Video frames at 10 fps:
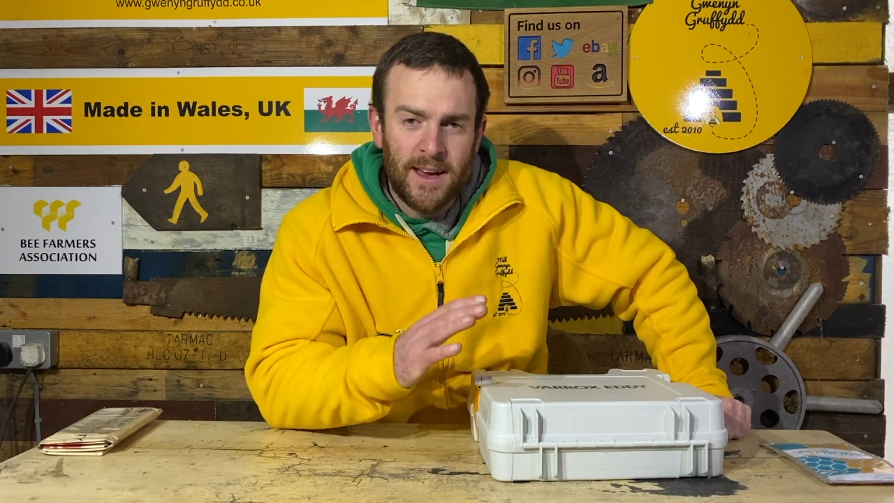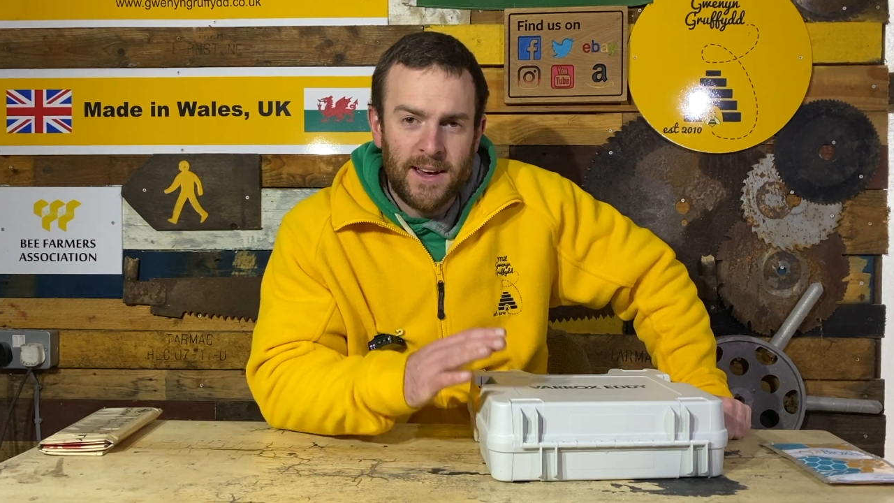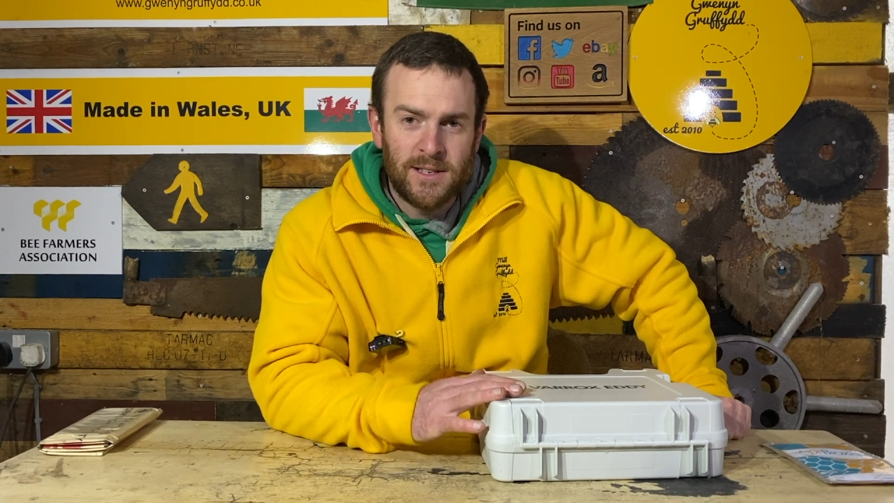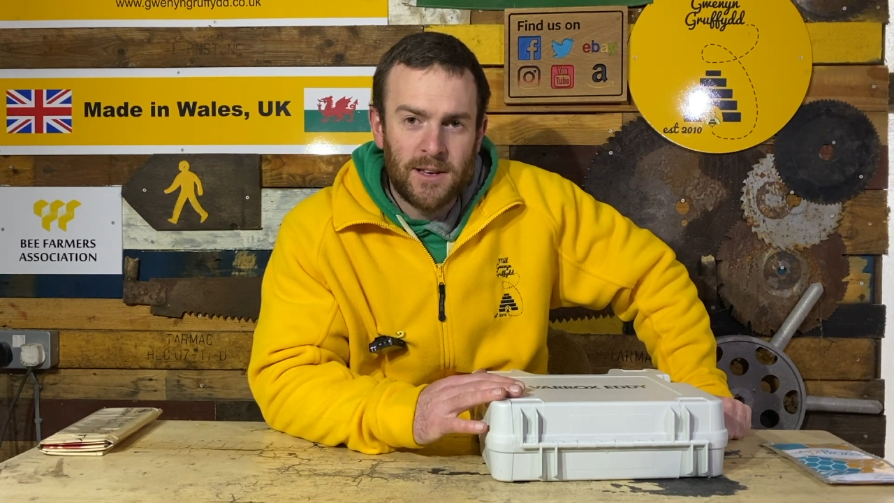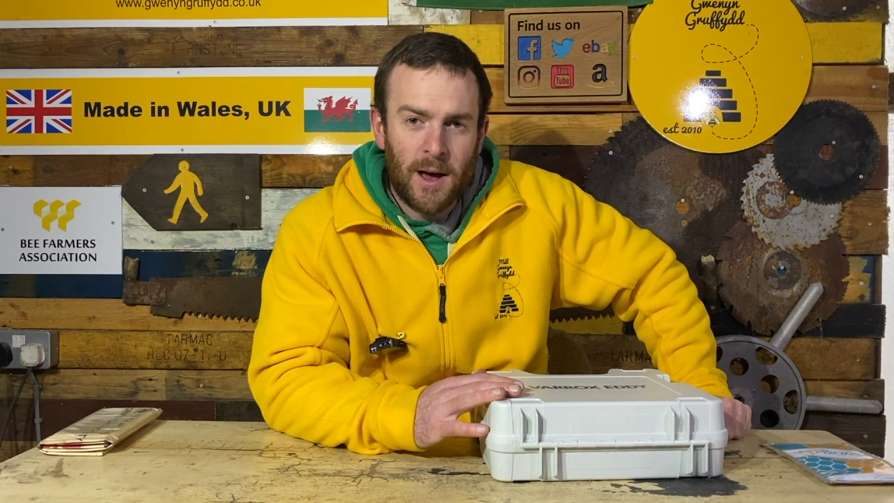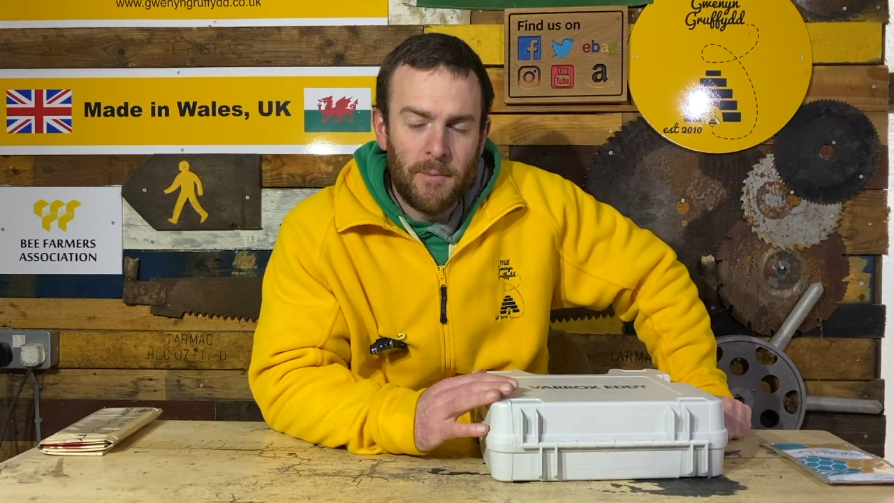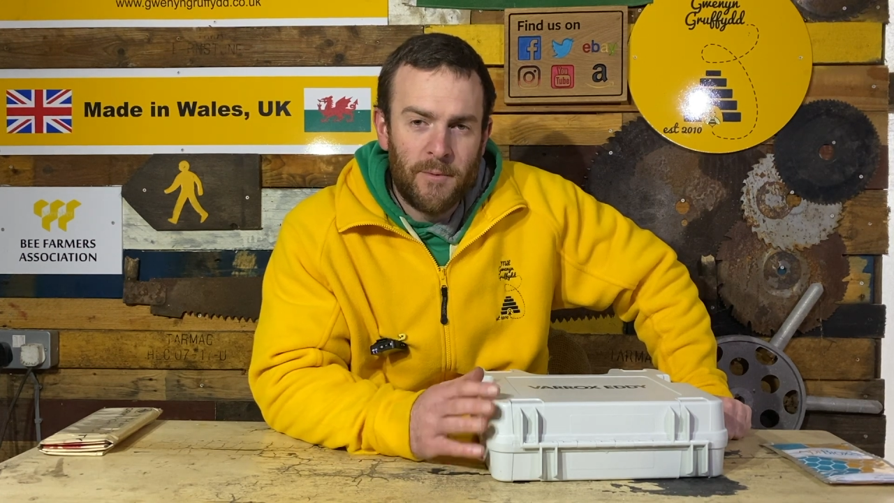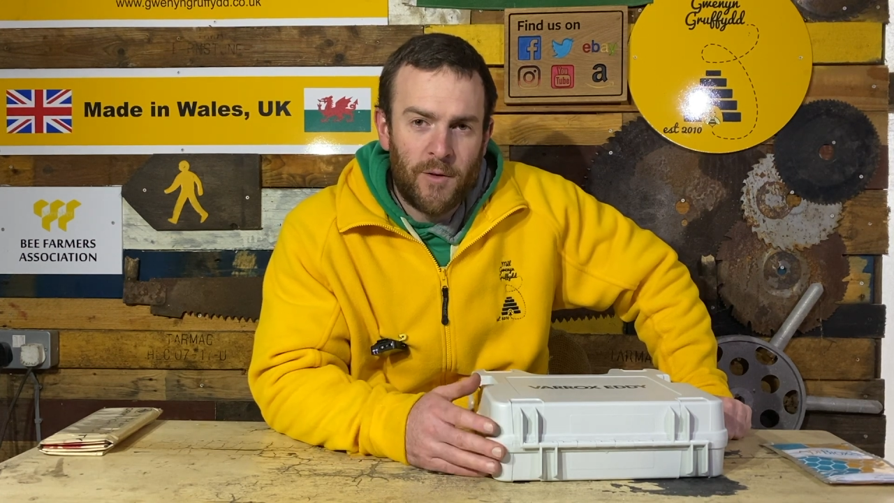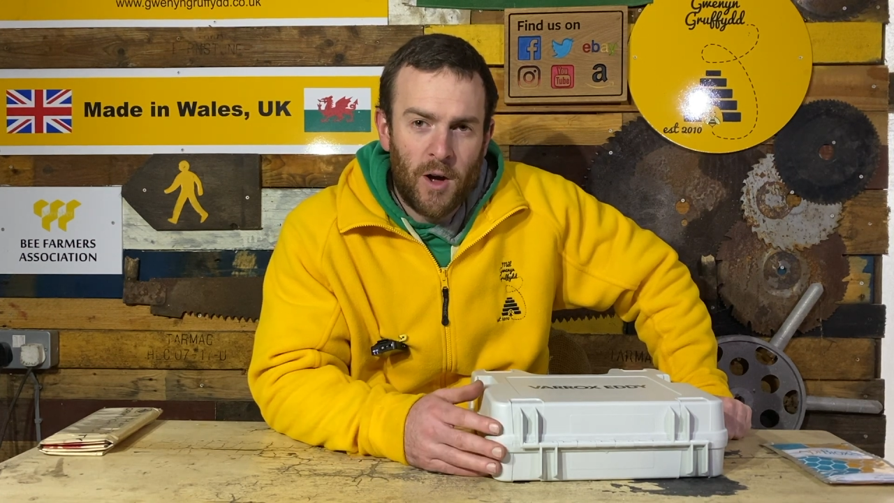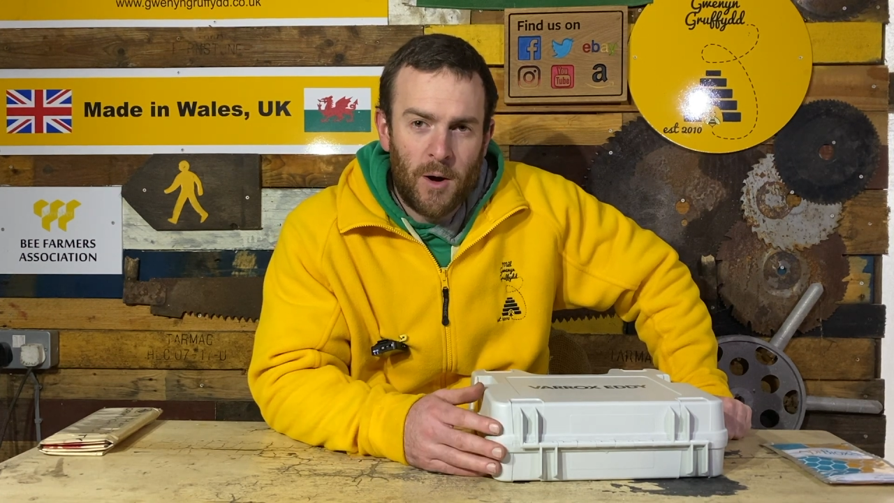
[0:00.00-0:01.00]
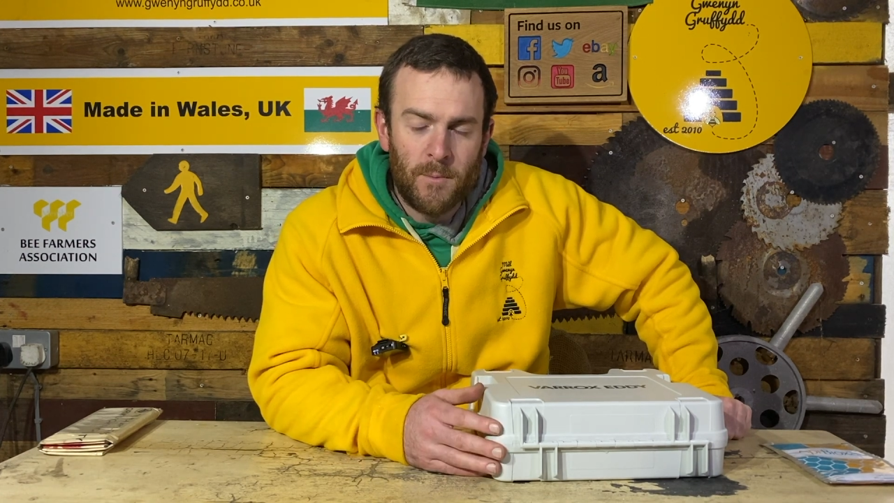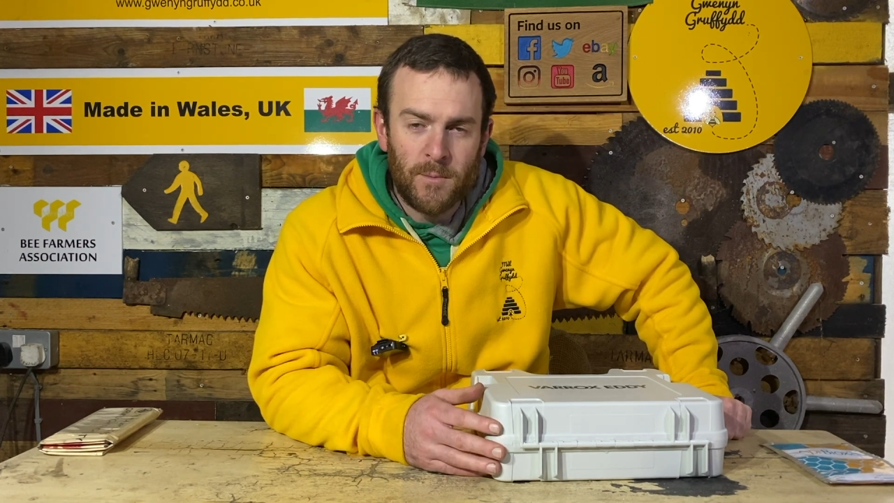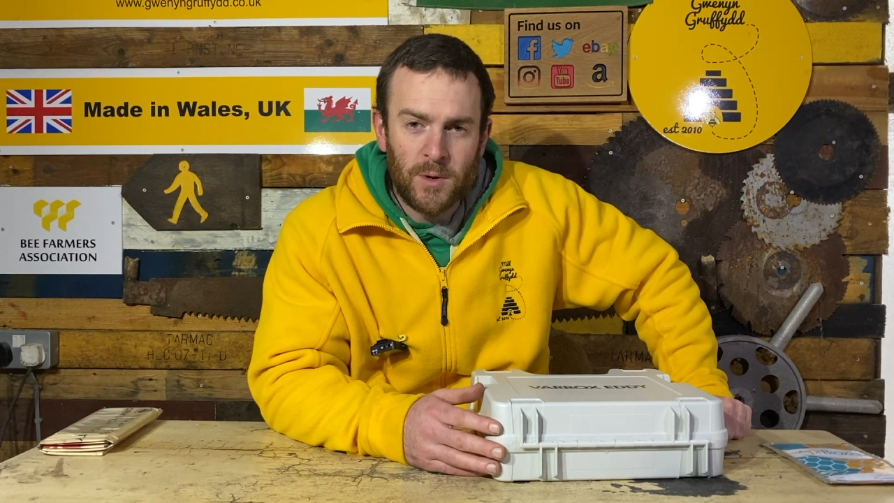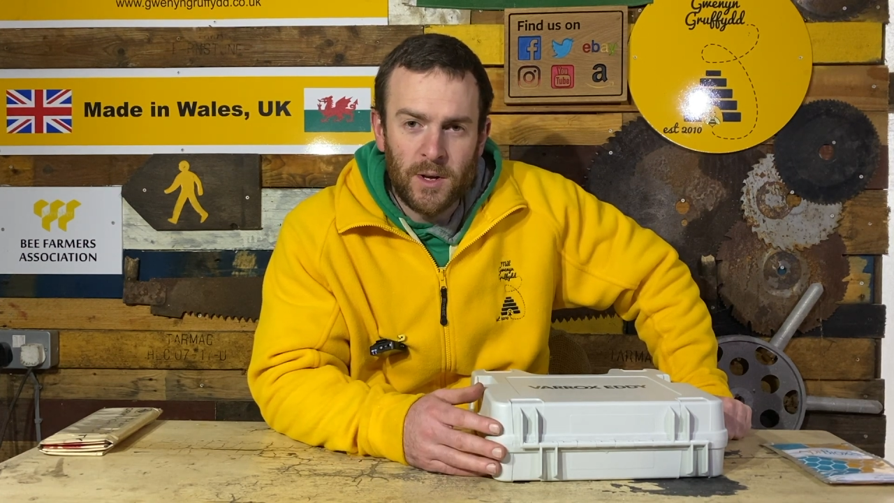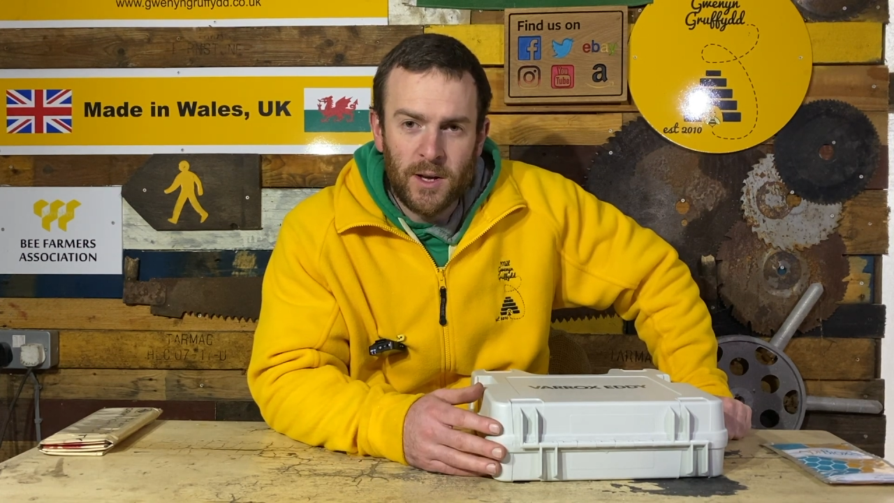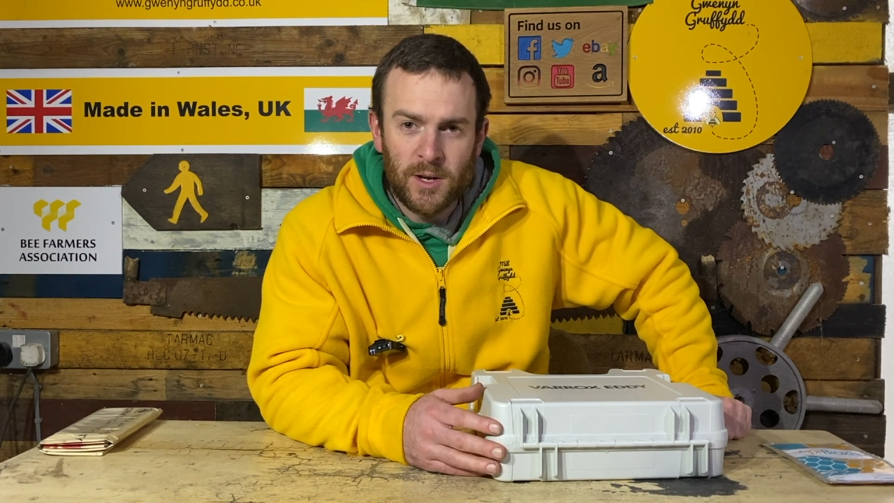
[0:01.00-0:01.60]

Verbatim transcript: It's come from uh,